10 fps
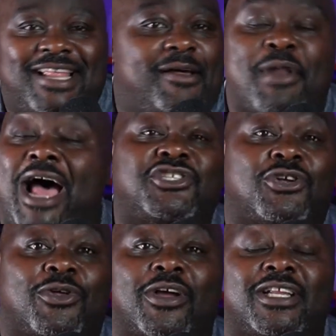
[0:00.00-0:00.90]
I'm not
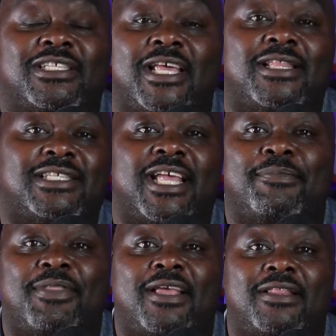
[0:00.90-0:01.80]
sure they're going to say the
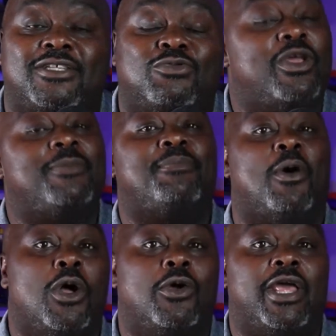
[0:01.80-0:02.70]
same thing this week,
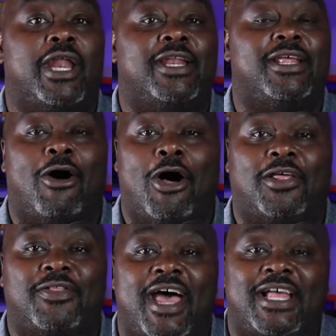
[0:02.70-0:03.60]
but we'll get into all
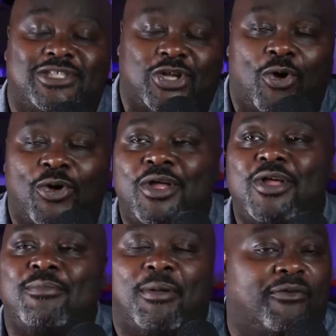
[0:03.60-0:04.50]
of that.
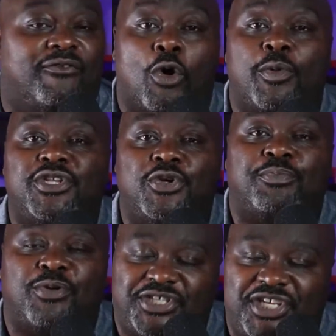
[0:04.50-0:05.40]
But before we do,
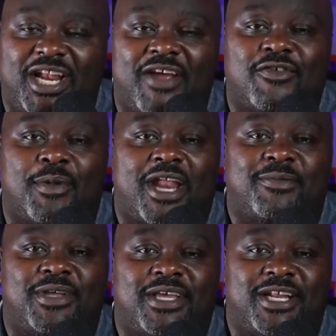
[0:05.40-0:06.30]
appreciate everybody
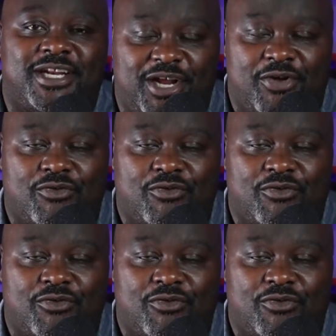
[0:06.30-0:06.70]
being in here.